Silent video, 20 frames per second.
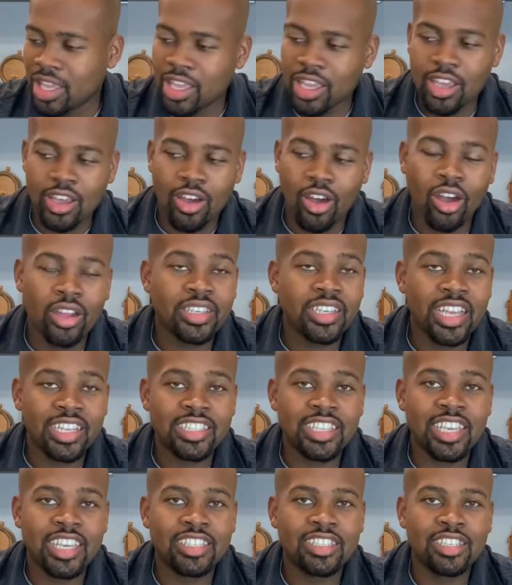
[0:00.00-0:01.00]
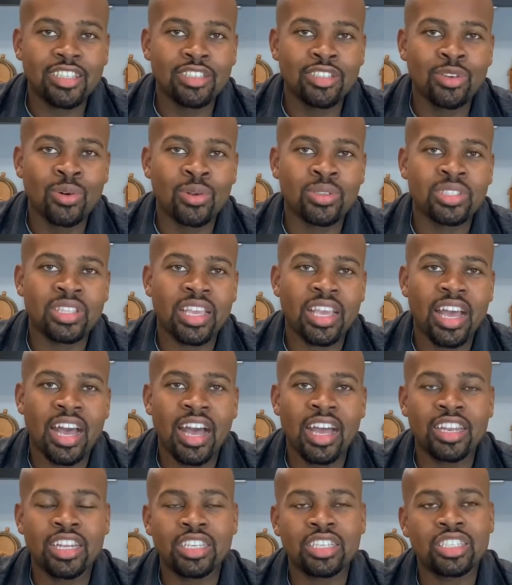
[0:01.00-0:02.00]
On their tasting notes, they
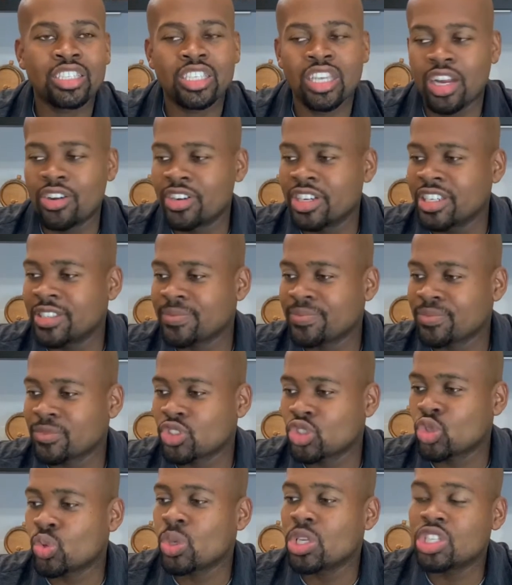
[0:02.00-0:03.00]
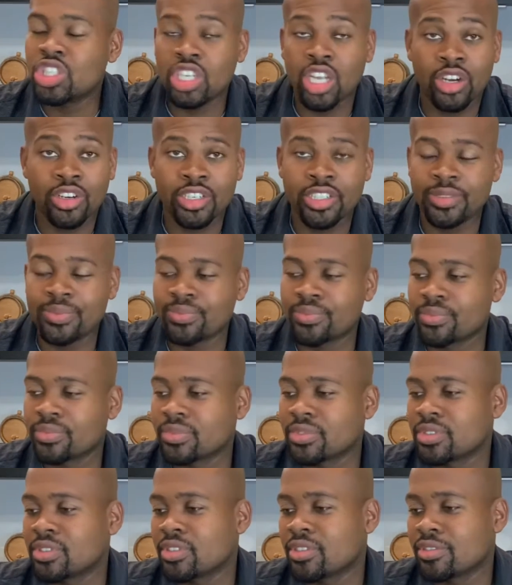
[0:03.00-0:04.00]
had sherry, sweet sherry,
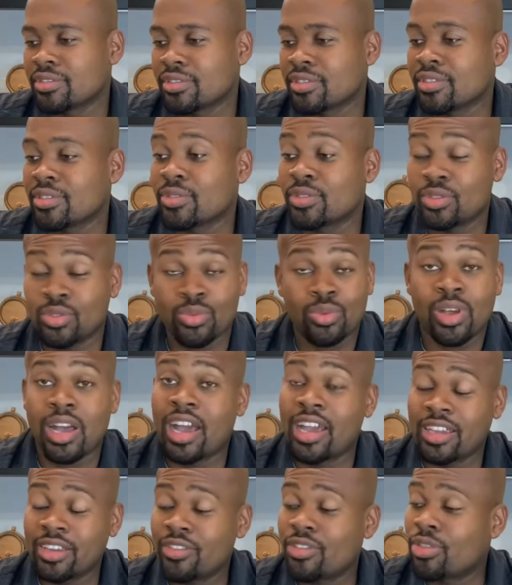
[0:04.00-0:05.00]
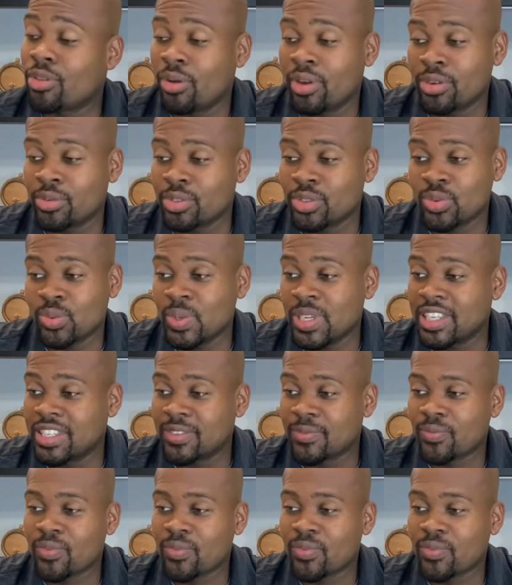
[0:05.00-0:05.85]
which is what I thought was sweet.